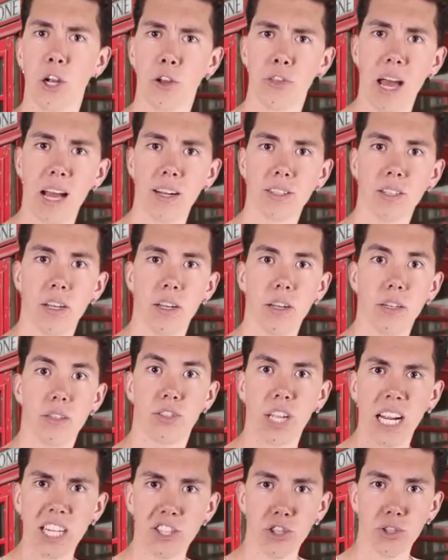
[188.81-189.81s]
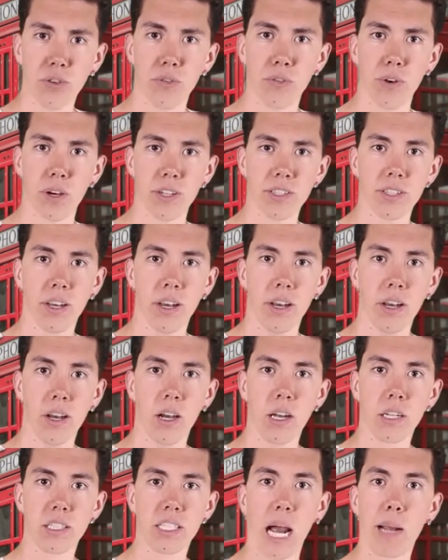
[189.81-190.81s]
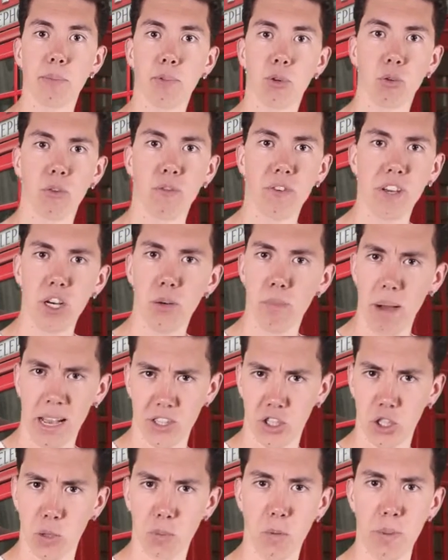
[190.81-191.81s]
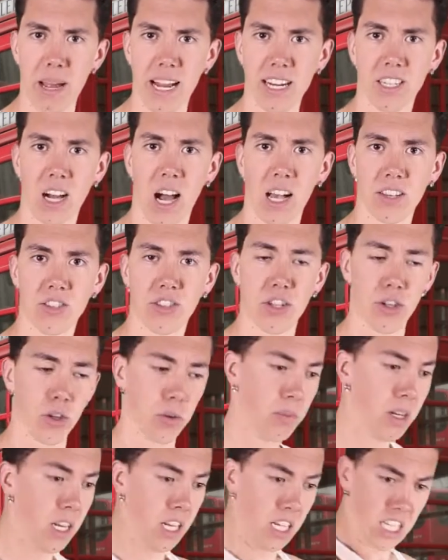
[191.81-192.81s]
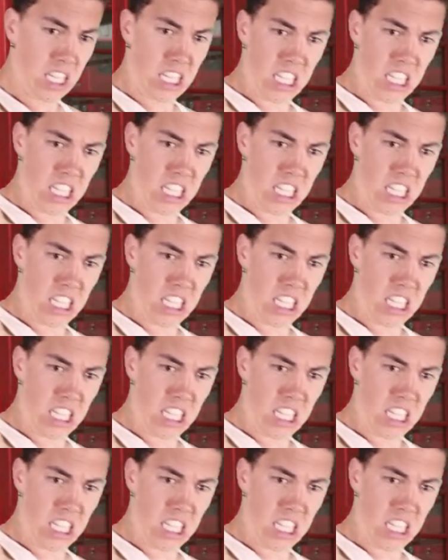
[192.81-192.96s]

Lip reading: You hear that? Danger's afoot. Time to reveal my Superman costume.